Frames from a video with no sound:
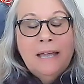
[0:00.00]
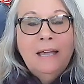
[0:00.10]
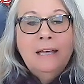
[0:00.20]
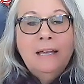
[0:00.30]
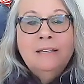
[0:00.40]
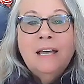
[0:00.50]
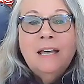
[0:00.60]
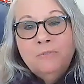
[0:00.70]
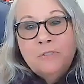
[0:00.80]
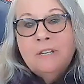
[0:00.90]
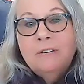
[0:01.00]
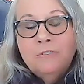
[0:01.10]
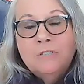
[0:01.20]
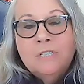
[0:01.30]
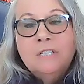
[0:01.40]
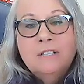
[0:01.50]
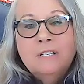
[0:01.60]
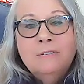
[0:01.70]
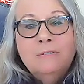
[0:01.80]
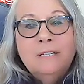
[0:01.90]
and i moved to san
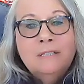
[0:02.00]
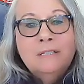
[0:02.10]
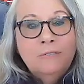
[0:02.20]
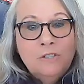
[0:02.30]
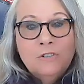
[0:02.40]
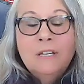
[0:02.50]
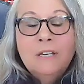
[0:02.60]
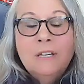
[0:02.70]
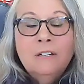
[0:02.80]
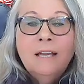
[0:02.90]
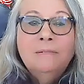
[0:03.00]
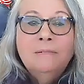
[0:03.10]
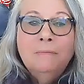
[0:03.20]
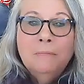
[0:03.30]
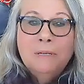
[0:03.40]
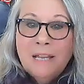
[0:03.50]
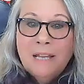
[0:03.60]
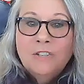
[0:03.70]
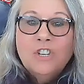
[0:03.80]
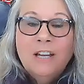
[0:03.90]
francisco and seven years later had my
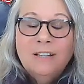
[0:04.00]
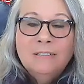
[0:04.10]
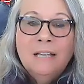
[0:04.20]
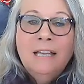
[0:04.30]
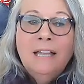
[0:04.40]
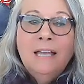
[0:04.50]
second child,